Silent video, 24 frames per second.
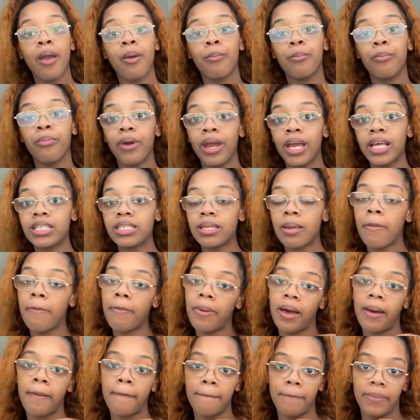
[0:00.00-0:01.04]
breast
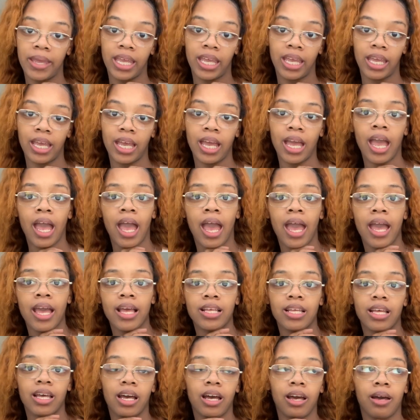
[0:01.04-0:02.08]
pumping
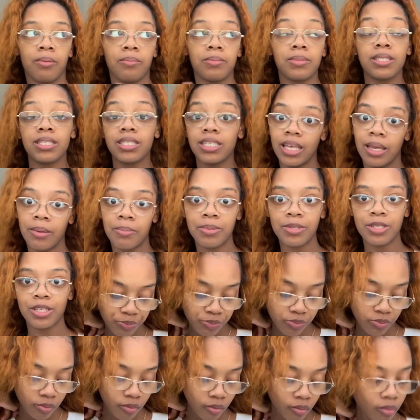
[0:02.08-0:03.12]
tips,
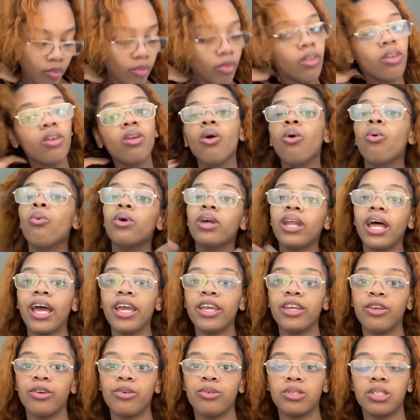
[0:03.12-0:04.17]
what I
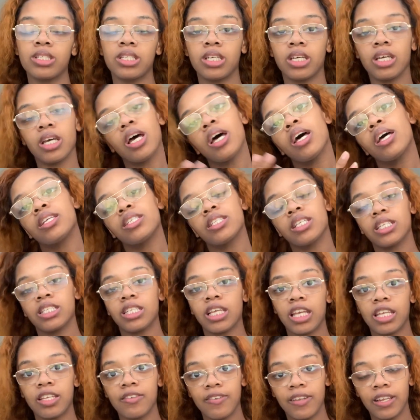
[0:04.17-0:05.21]
use to
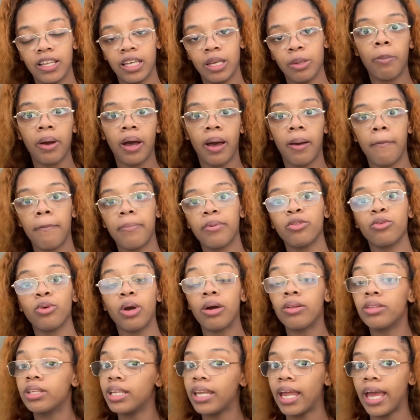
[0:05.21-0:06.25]
successfully pump
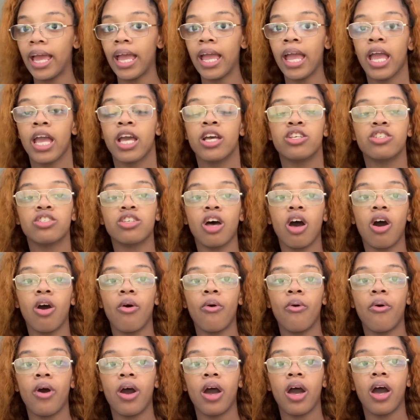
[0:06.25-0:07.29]
throughout the day.
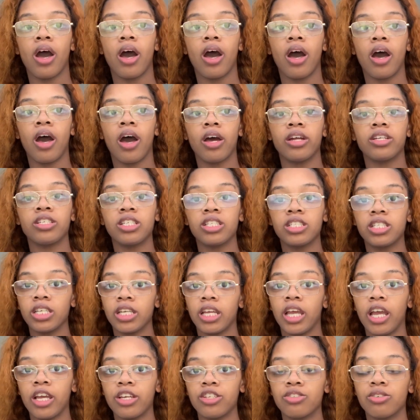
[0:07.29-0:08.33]
So just in
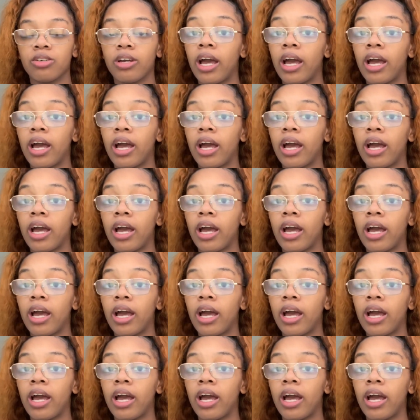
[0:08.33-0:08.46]
case